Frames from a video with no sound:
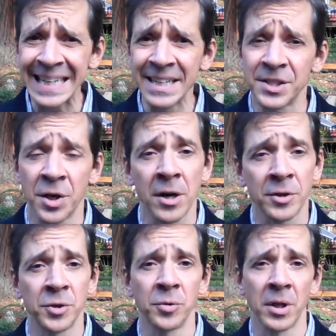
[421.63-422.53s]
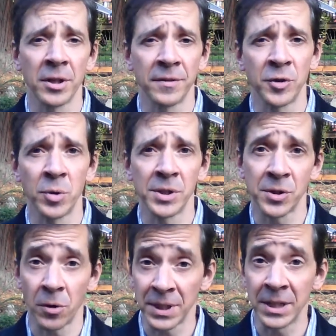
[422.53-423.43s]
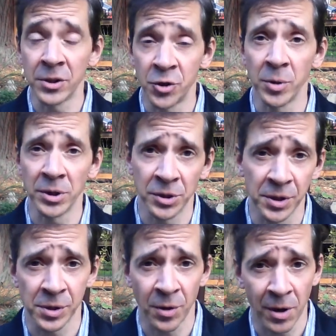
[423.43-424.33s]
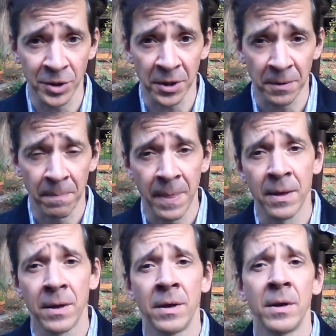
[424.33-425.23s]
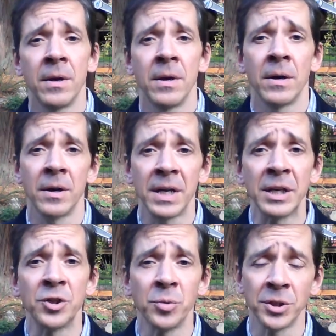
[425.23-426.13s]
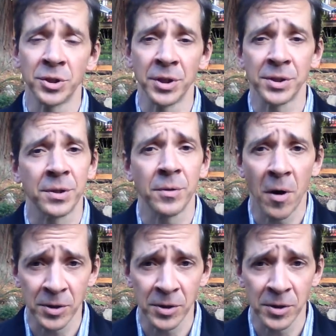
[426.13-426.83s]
It is not true relative to what is called intuitionist logic. Intuitionist